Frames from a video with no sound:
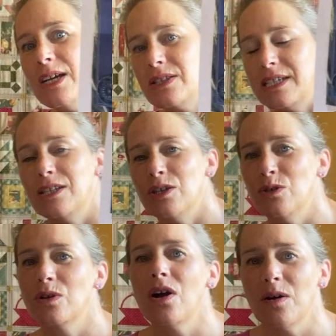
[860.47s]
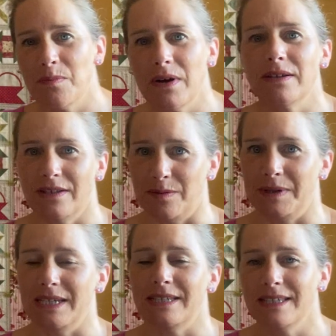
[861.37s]
Saying, no, you can't buy another
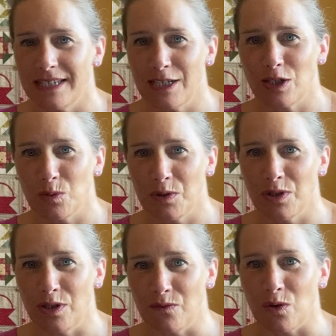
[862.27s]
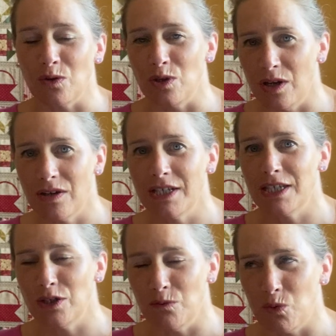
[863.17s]
piece. Stitch the one that you've got. You liked
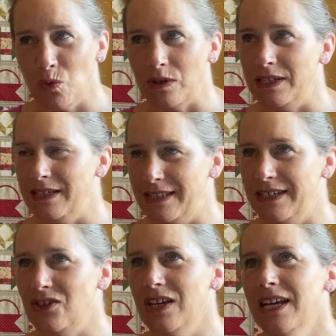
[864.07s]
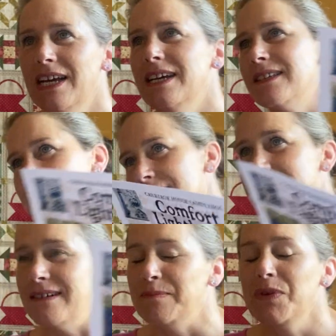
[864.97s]
it, you bought it, stitch it. So,
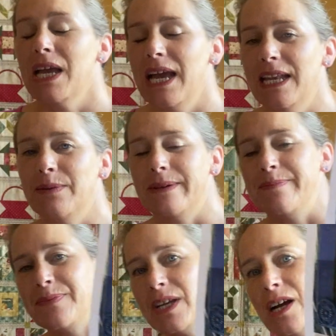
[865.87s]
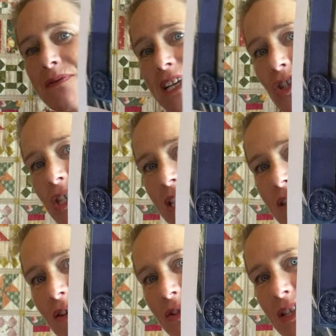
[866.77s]
anyway, I eventually
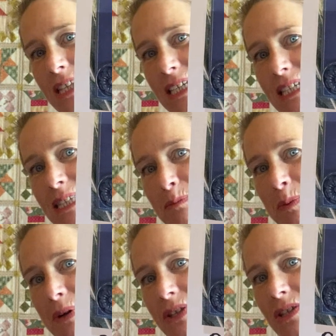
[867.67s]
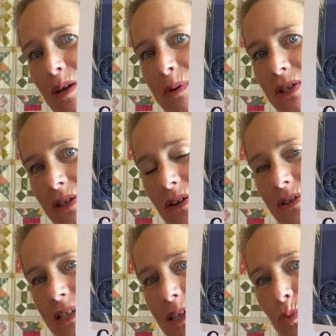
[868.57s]
started this, but by the time I
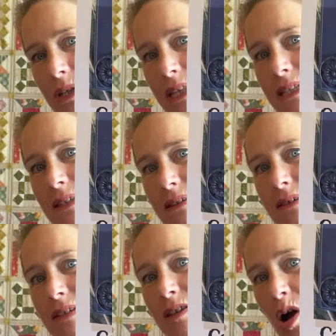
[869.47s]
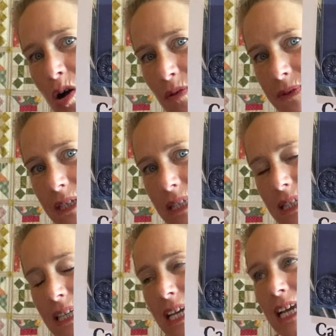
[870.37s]
started it, we'd then started
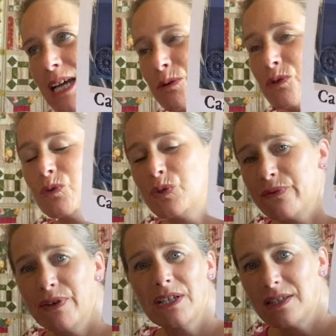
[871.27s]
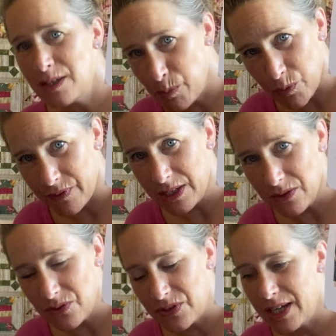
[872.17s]
harvest, which of course the first stubble
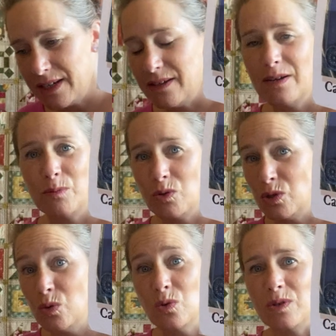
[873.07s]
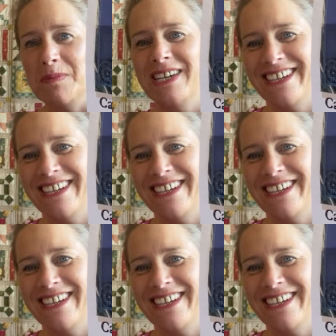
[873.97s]
field, then I'm on to autumn.